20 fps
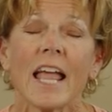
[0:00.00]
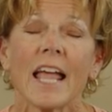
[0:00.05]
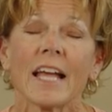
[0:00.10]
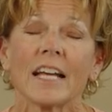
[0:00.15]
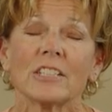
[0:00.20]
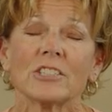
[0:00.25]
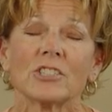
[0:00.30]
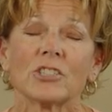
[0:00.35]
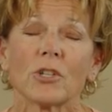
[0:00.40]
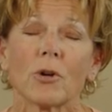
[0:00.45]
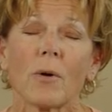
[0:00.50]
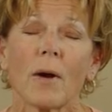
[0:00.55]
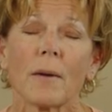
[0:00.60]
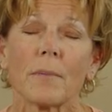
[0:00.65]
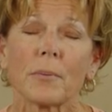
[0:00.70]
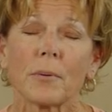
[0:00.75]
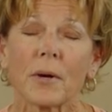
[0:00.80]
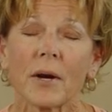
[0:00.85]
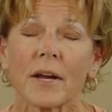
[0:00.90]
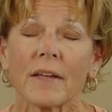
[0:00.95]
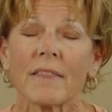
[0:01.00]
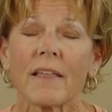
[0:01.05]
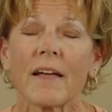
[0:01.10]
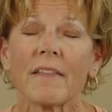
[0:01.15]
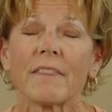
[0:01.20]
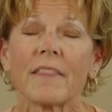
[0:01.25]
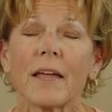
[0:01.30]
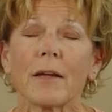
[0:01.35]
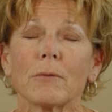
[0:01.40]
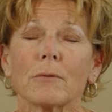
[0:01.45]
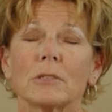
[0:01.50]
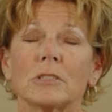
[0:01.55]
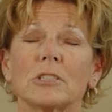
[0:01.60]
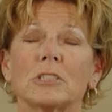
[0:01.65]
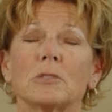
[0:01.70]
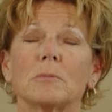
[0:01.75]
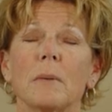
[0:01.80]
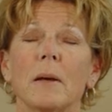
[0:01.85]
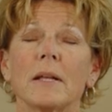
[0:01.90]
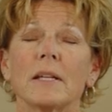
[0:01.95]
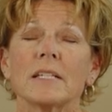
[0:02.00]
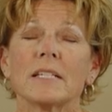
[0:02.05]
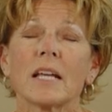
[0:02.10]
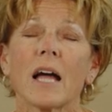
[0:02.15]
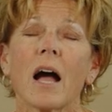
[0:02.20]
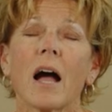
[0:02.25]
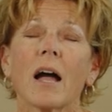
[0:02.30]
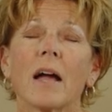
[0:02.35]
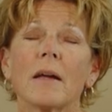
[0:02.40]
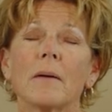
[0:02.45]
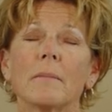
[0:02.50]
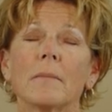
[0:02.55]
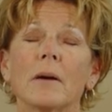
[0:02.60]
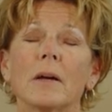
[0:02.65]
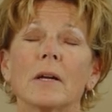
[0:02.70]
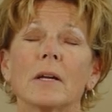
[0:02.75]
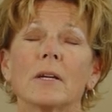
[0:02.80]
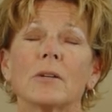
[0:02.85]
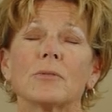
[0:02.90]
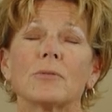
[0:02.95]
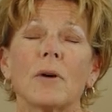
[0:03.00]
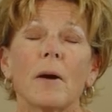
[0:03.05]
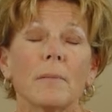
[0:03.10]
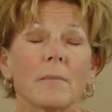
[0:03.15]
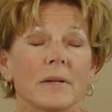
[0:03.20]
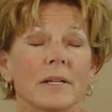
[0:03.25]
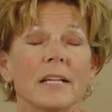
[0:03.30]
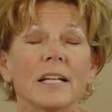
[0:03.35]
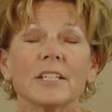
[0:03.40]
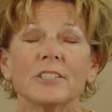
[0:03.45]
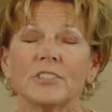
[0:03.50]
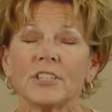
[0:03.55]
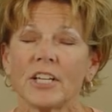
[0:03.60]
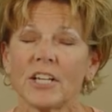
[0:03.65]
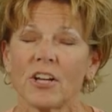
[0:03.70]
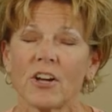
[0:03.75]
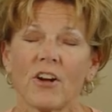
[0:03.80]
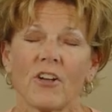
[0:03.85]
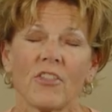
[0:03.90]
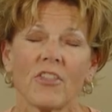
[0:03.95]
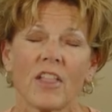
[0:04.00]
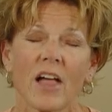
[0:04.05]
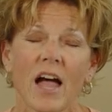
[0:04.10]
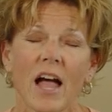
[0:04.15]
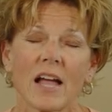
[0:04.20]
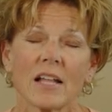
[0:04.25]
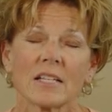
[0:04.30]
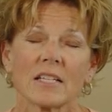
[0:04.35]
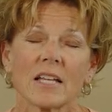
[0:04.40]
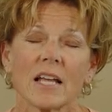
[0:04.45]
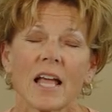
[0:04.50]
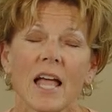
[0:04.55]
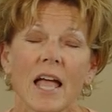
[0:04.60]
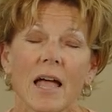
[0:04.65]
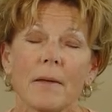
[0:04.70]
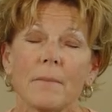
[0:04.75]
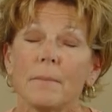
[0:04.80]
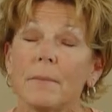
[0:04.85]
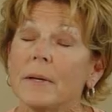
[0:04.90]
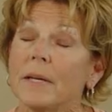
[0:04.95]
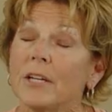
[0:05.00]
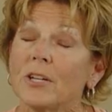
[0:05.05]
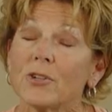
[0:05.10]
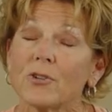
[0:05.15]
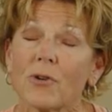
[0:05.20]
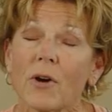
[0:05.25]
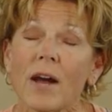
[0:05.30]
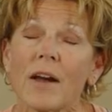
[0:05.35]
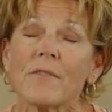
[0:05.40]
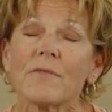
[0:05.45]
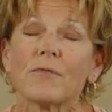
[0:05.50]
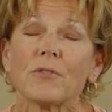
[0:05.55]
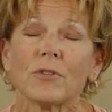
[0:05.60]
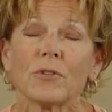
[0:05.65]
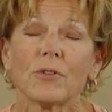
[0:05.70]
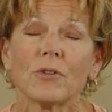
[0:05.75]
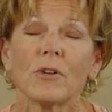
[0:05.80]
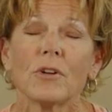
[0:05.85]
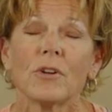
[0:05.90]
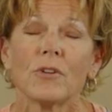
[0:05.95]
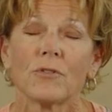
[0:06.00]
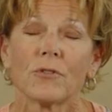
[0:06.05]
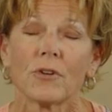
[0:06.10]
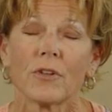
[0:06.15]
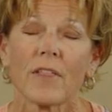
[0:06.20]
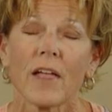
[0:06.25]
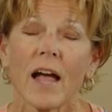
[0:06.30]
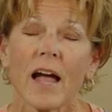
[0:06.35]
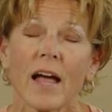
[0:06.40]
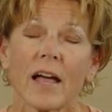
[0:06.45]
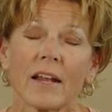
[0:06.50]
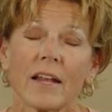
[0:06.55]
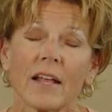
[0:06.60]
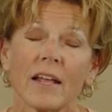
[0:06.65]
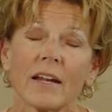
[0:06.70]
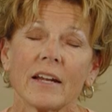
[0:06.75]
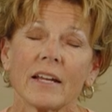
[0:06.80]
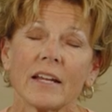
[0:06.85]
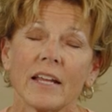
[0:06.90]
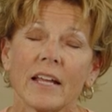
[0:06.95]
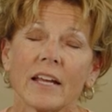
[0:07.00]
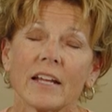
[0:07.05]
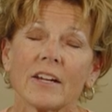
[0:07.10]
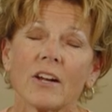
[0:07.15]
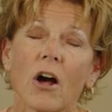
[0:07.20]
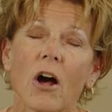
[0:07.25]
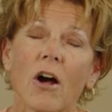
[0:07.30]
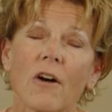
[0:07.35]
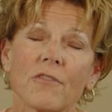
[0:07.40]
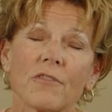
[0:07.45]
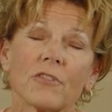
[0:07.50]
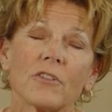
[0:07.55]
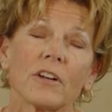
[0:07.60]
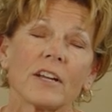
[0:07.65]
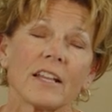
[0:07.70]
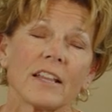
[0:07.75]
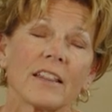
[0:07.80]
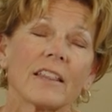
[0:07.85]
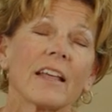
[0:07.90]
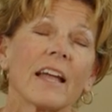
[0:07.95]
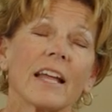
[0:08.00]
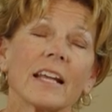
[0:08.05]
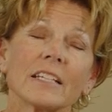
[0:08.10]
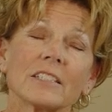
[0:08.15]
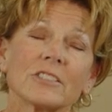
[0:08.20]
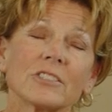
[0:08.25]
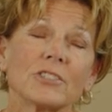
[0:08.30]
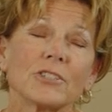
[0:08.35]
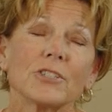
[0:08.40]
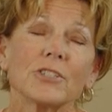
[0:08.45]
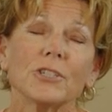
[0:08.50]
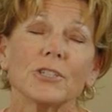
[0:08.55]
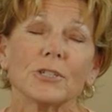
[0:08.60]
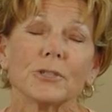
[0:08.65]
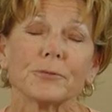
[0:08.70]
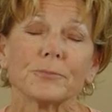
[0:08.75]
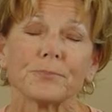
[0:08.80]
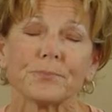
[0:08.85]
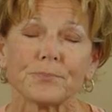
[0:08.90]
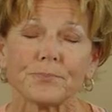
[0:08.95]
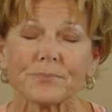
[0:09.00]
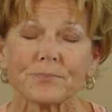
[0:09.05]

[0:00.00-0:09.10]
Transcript: And so I pray that they would spend time reminiscing on that and being grateful for that, and again offering thanks to you.